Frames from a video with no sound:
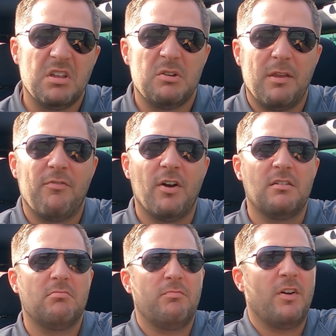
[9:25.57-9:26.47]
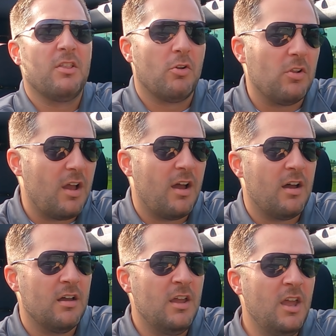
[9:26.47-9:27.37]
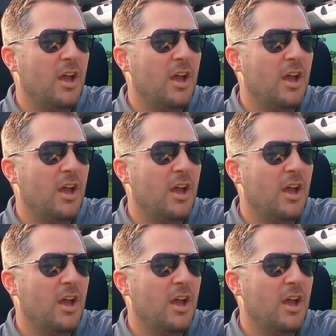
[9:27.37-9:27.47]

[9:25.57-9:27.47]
It'd be fun little